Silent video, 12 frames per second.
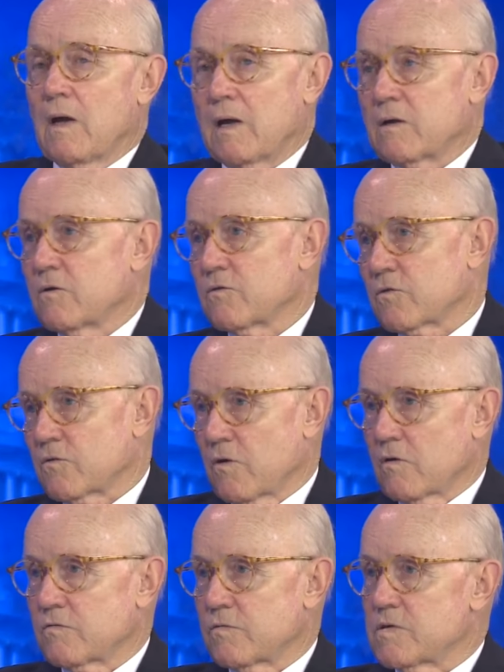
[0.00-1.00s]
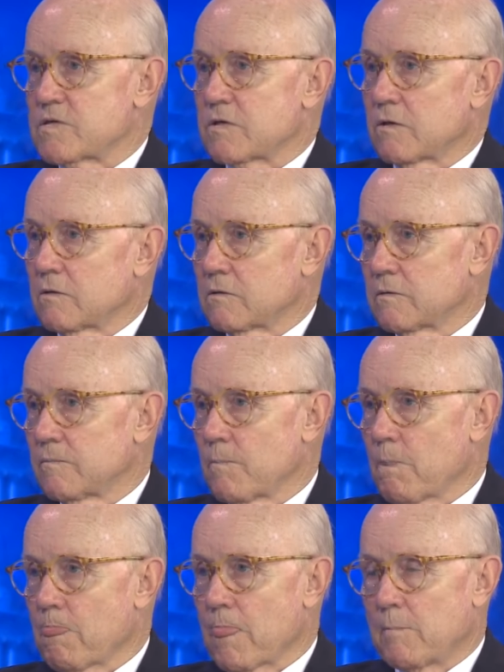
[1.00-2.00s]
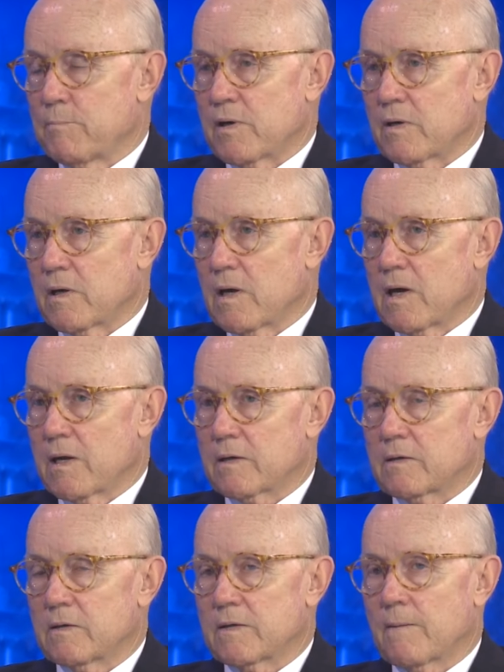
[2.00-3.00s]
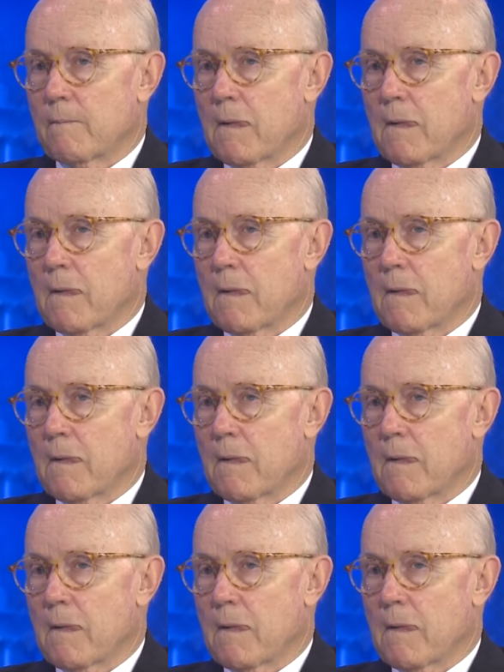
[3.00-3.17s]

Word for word: I go to the grocery store periodically,